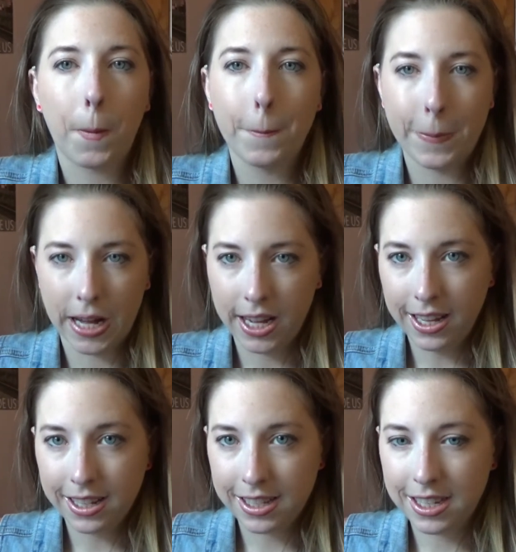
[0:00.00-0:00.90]

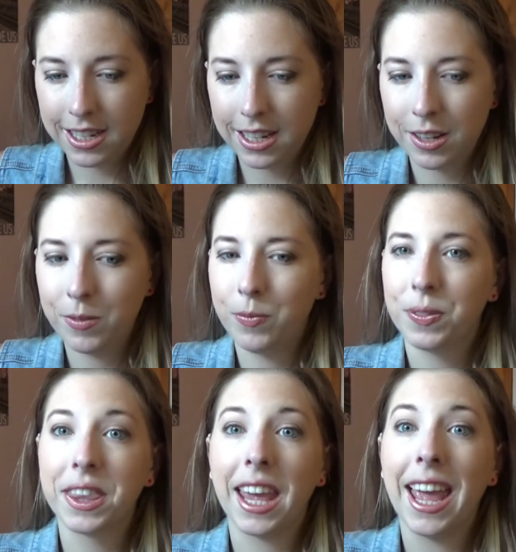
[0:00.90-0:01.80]
but
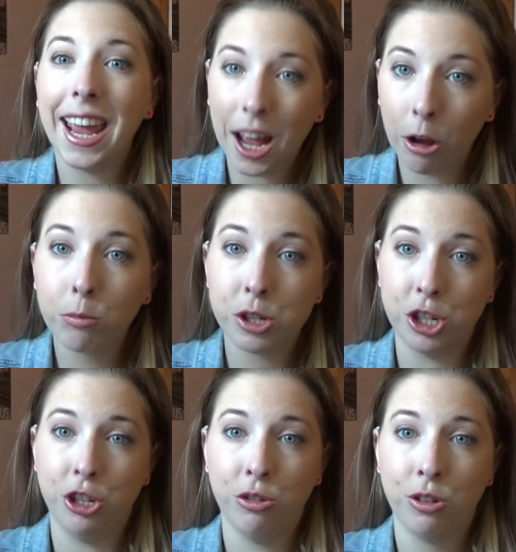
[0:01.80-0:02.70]
it helps
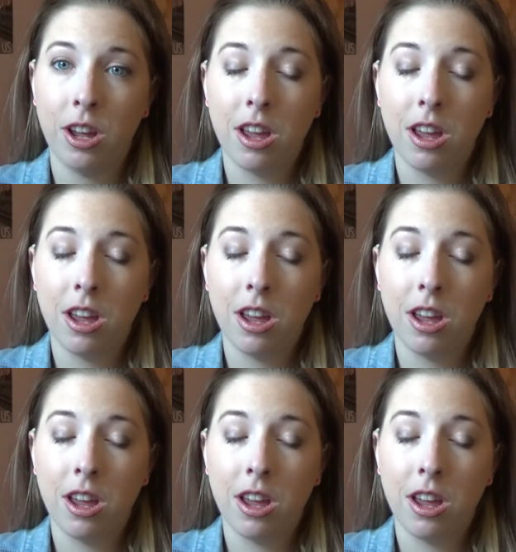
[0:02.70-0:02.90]
you.